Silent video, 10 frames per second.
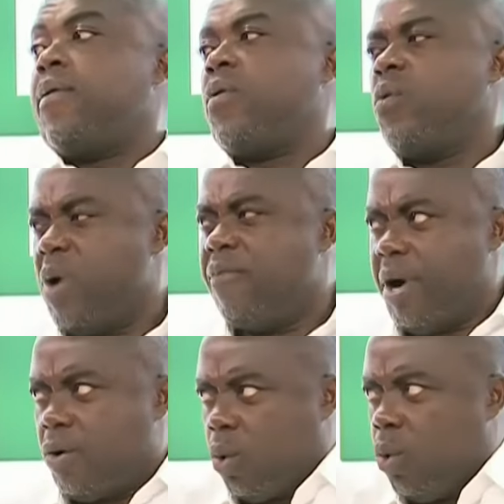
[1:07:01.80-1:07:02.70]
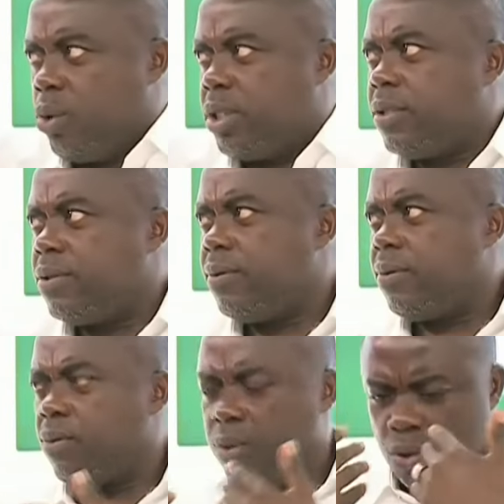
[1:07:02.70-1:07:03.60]
we were very close.
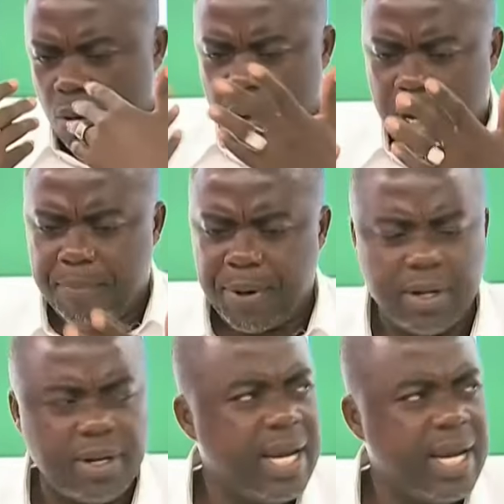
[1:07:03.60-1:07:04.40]
We saw what happened,